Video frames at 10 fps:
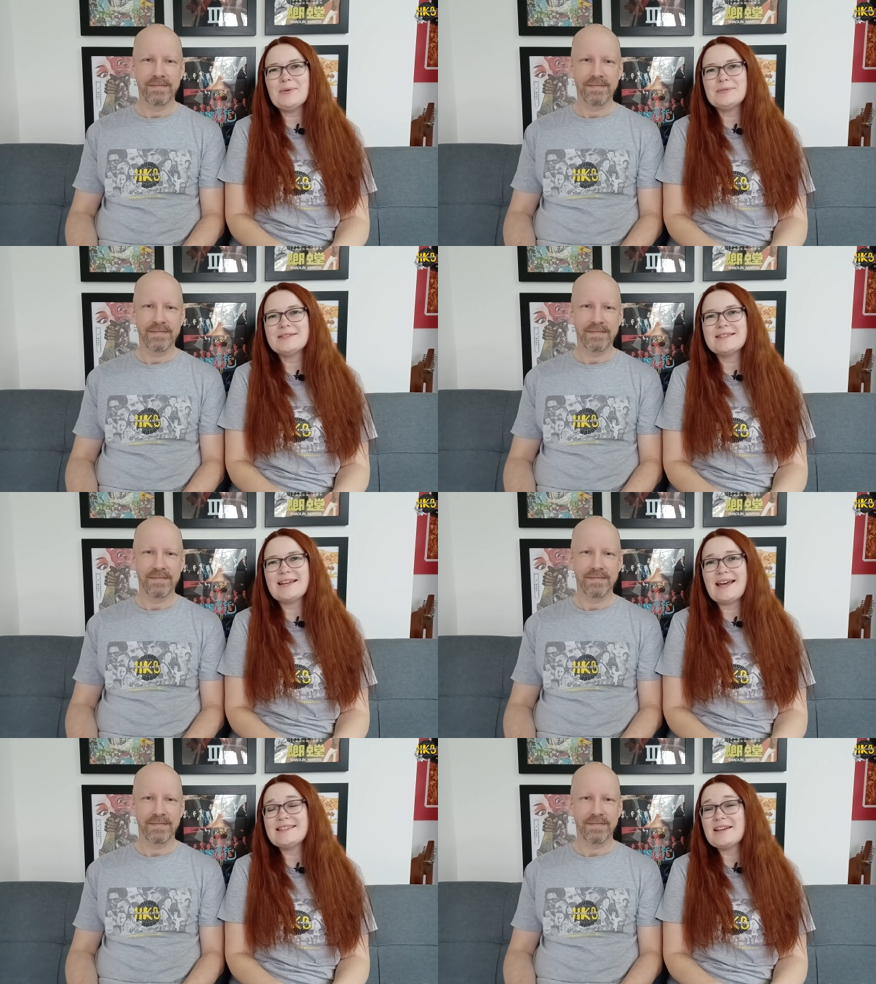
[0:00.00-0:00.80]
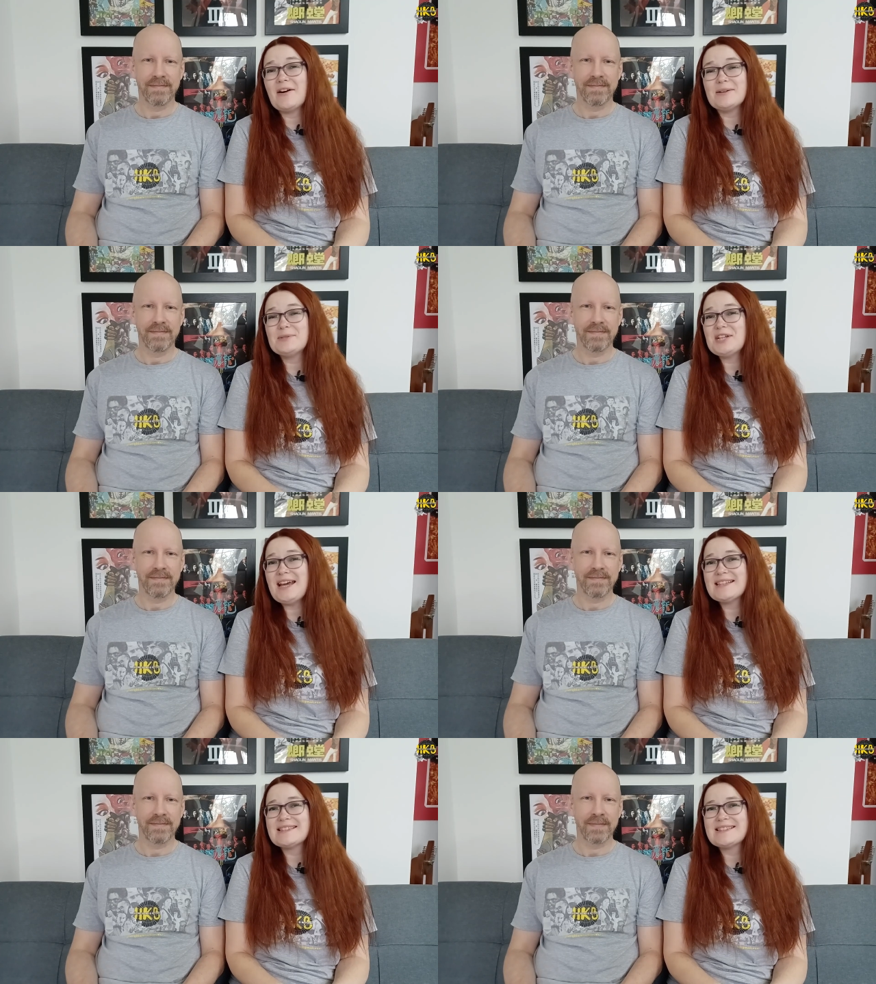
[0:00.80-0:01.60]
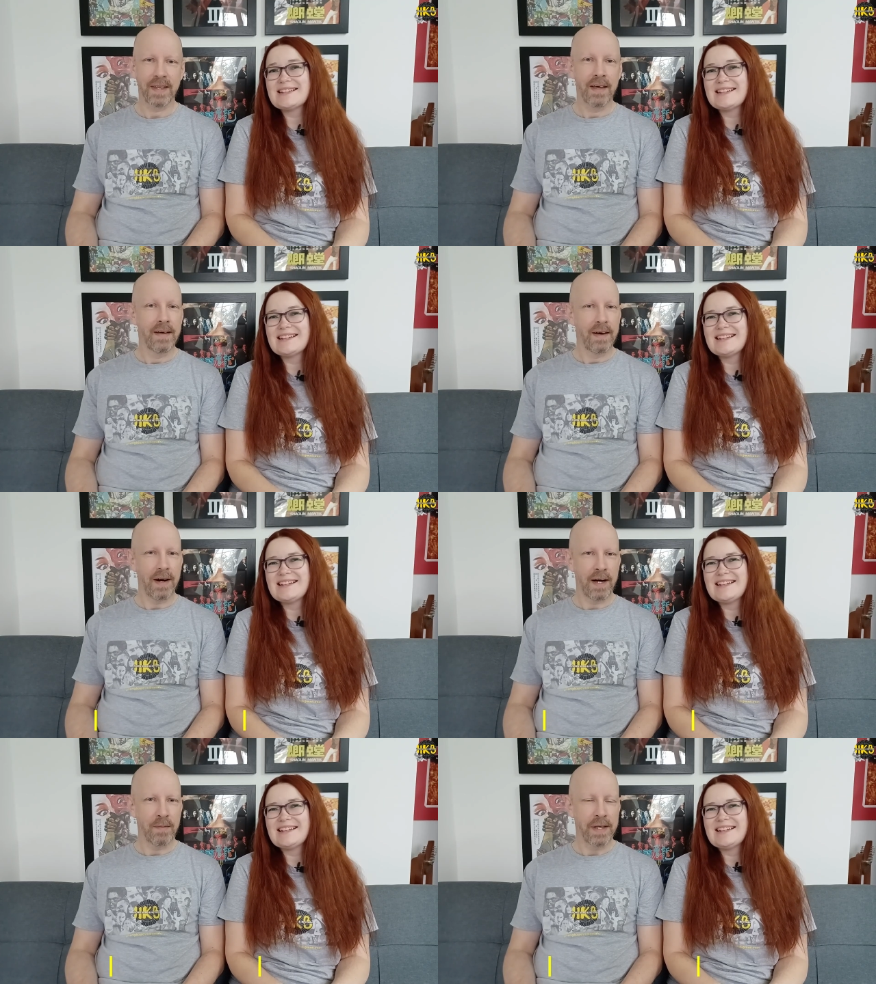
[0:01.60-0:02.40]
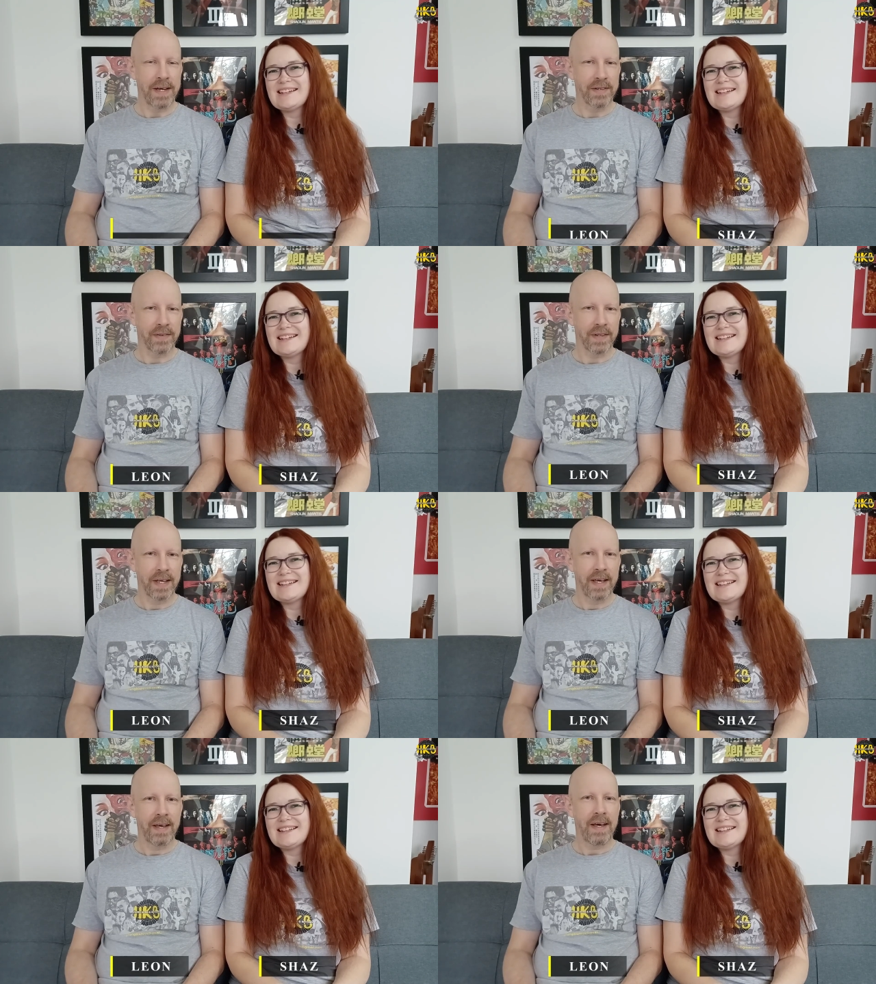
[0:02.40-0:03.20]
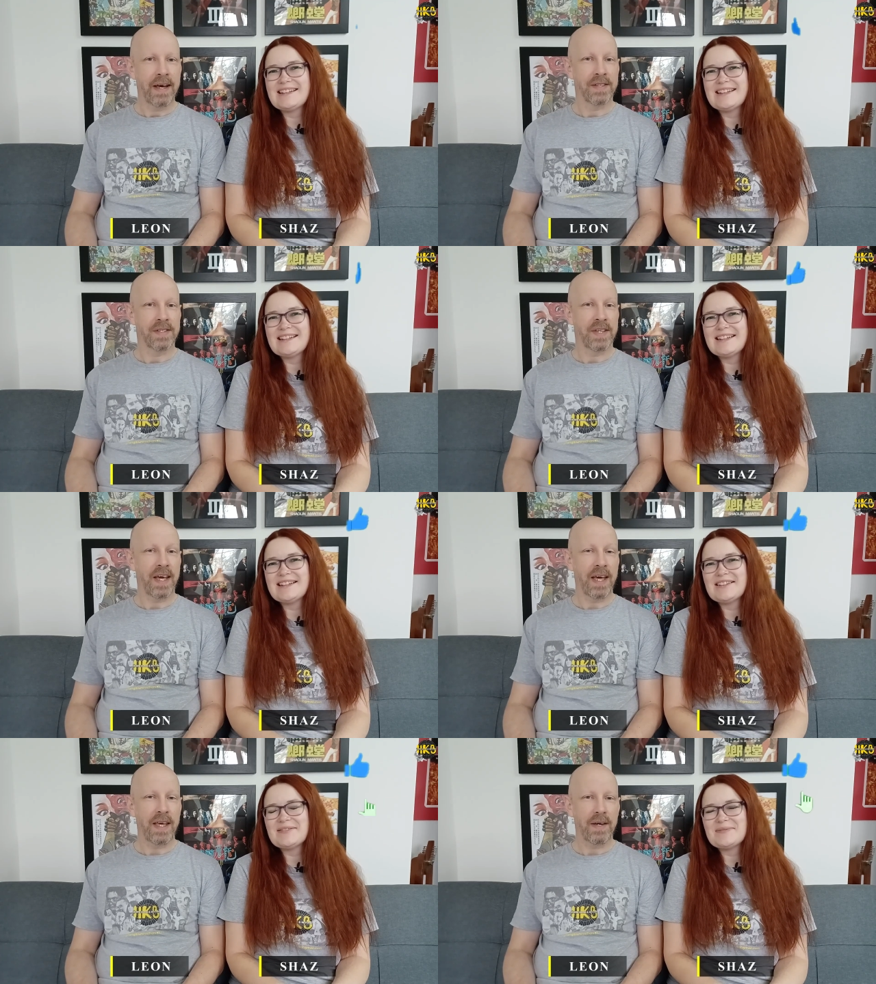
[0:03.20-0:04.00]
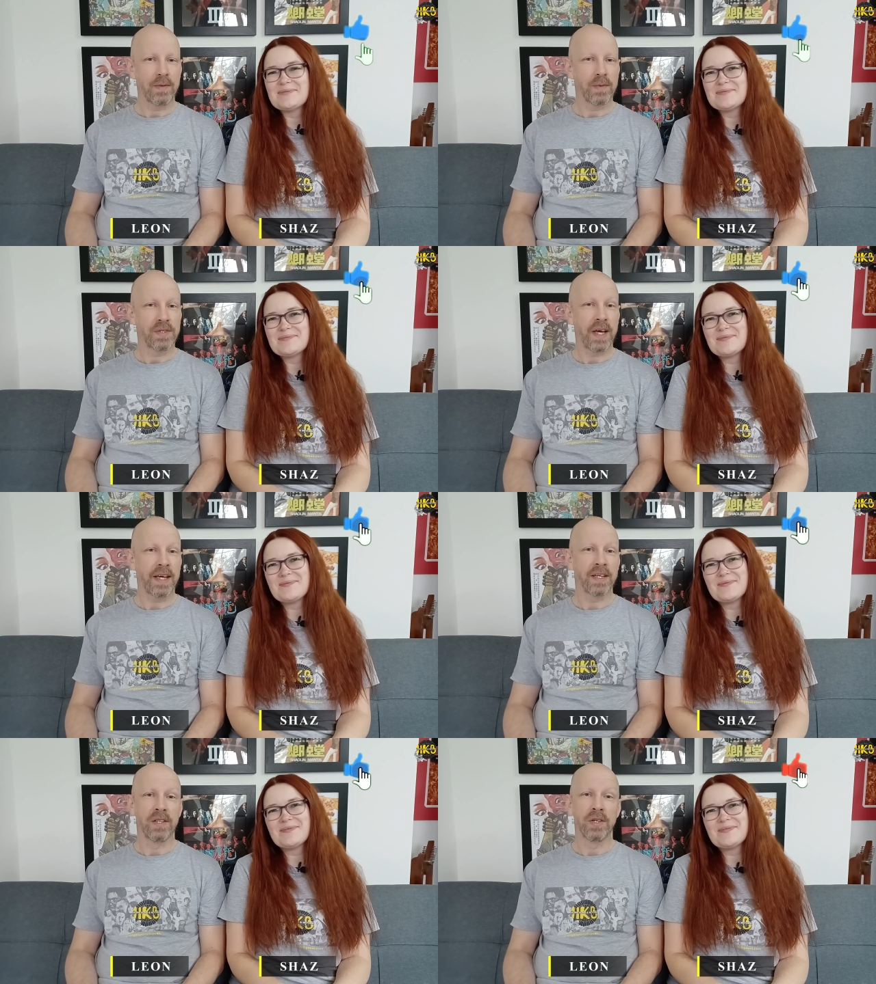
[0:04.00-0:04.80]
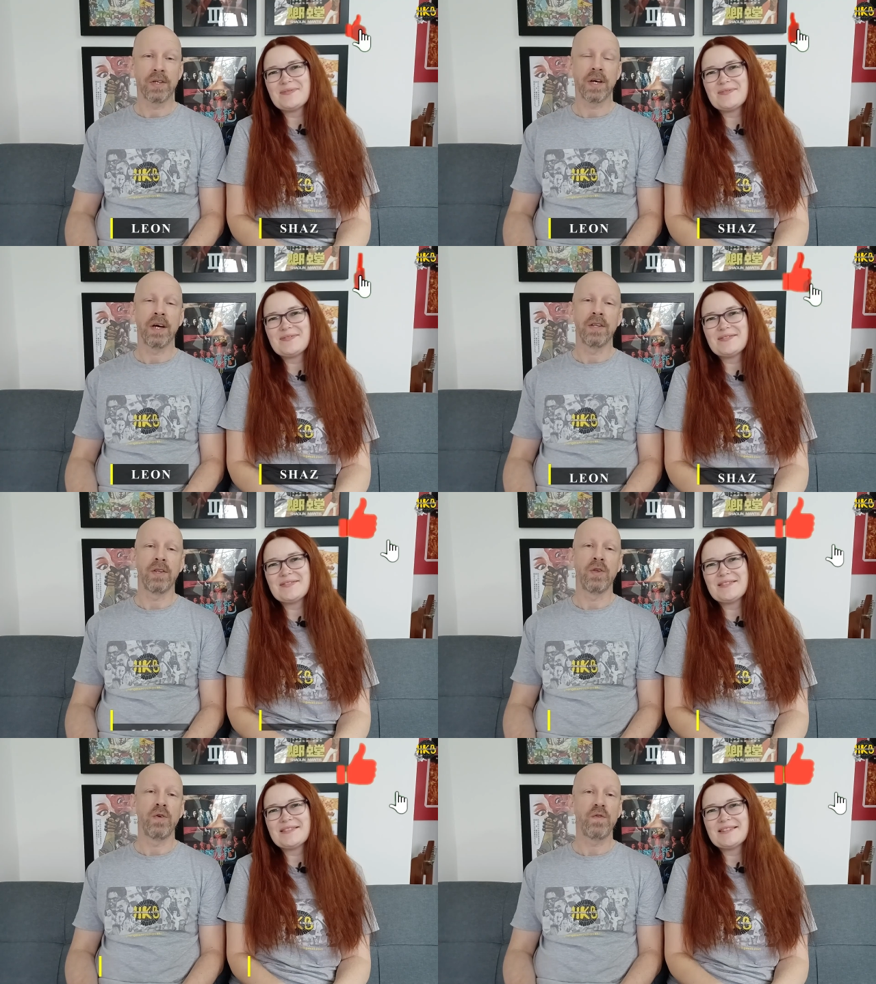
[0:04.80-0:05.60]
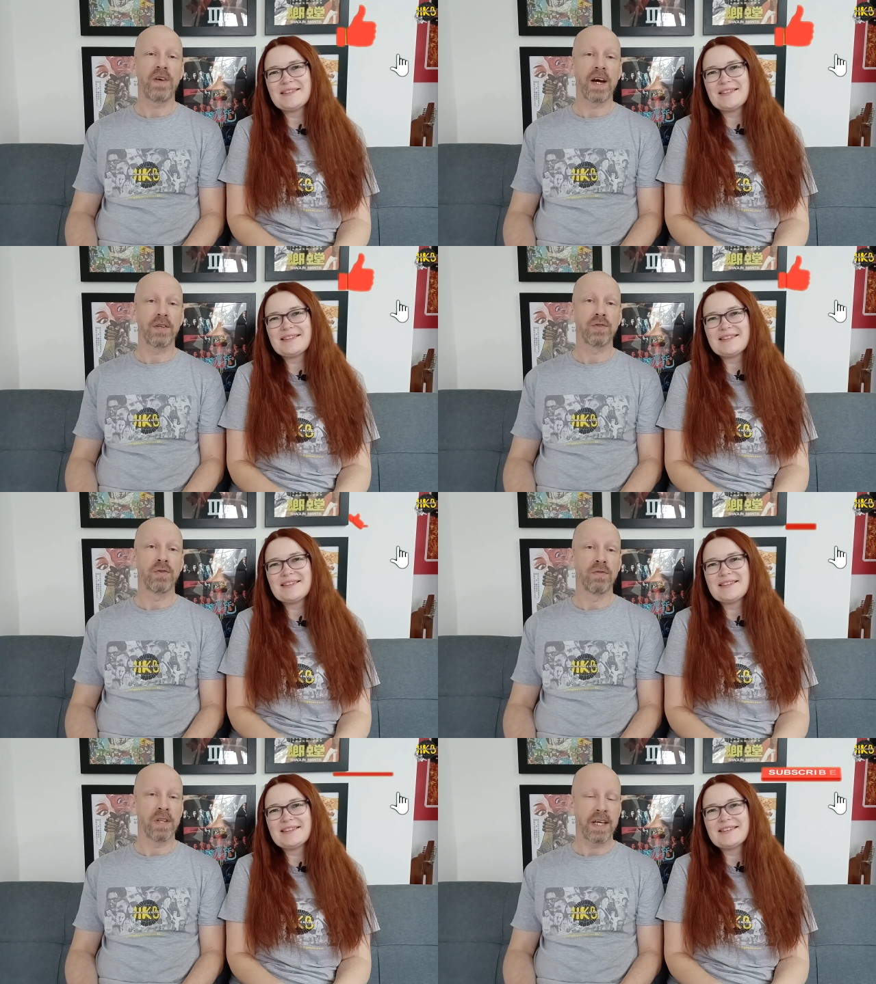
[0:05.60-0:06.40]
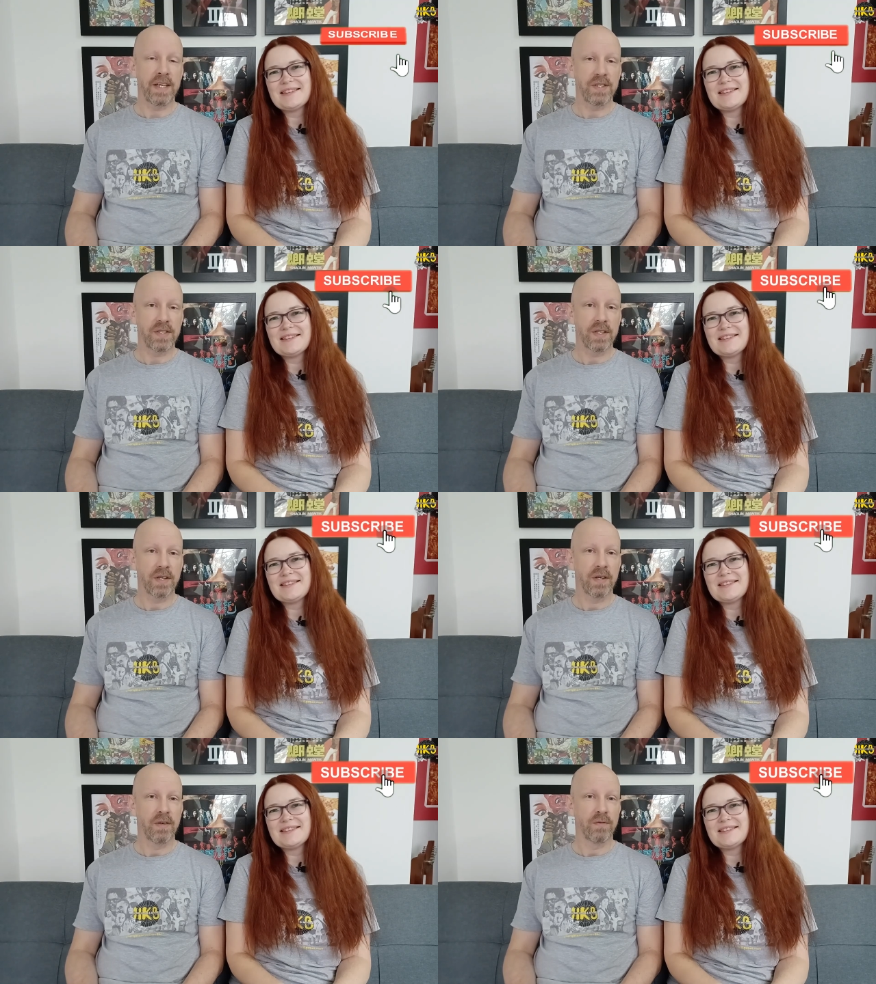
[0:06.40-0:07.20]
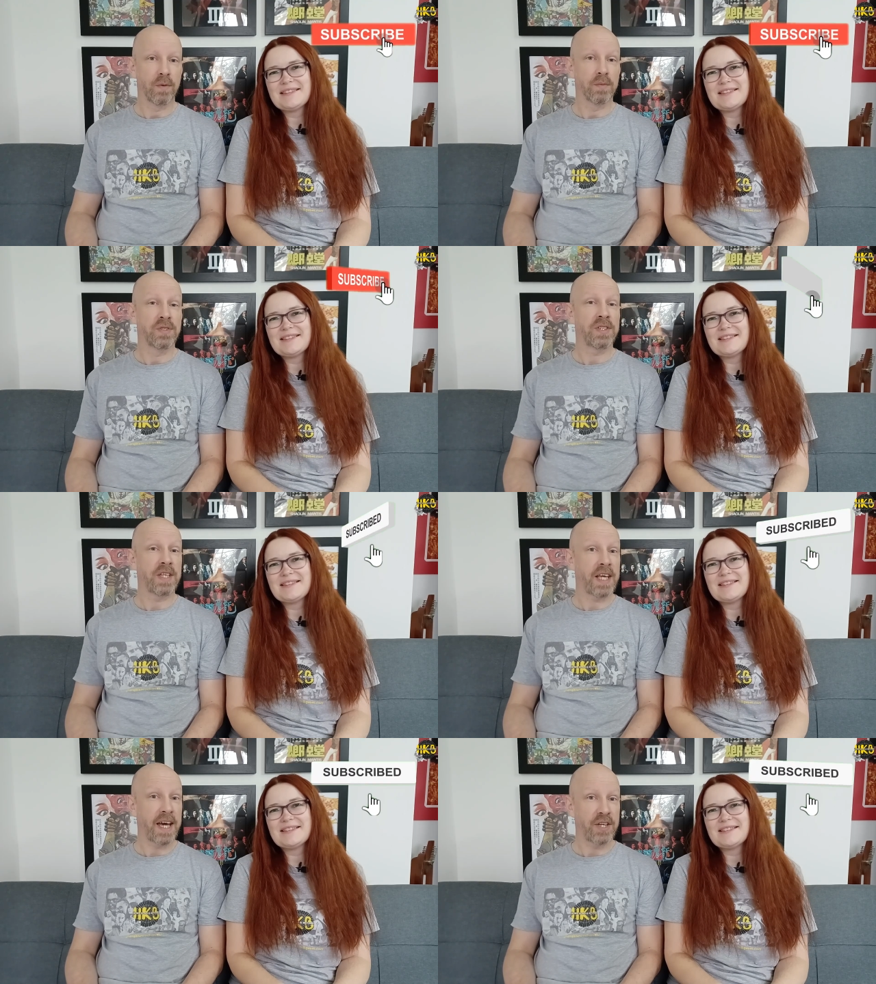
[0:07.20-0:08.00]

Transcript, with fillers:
Speaker 1: Beyond, and I'm Shaz.
Speaker 2: I'm Leon, and today we're taking a look at the new theatrical release from Cine